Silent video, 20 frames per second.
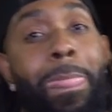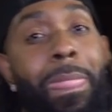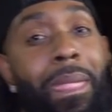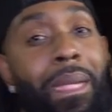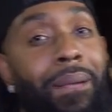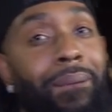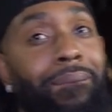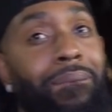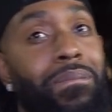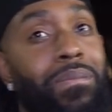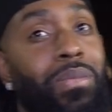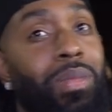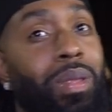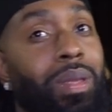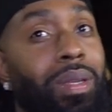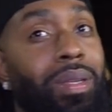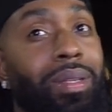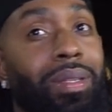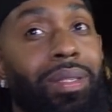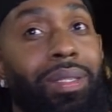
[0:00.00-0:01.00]
That's what
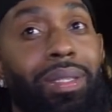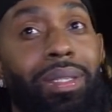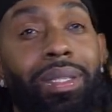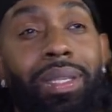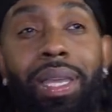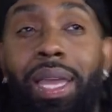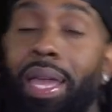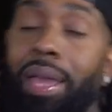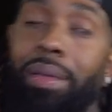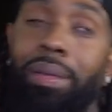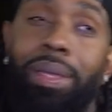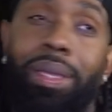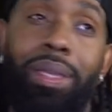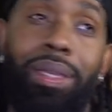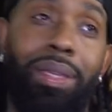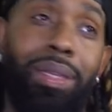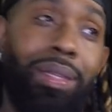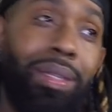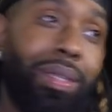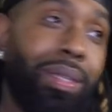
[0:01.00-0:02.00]
Surf does. Surf I mean,
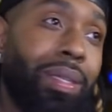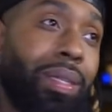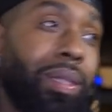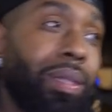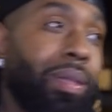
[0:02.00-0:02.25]
talk shit.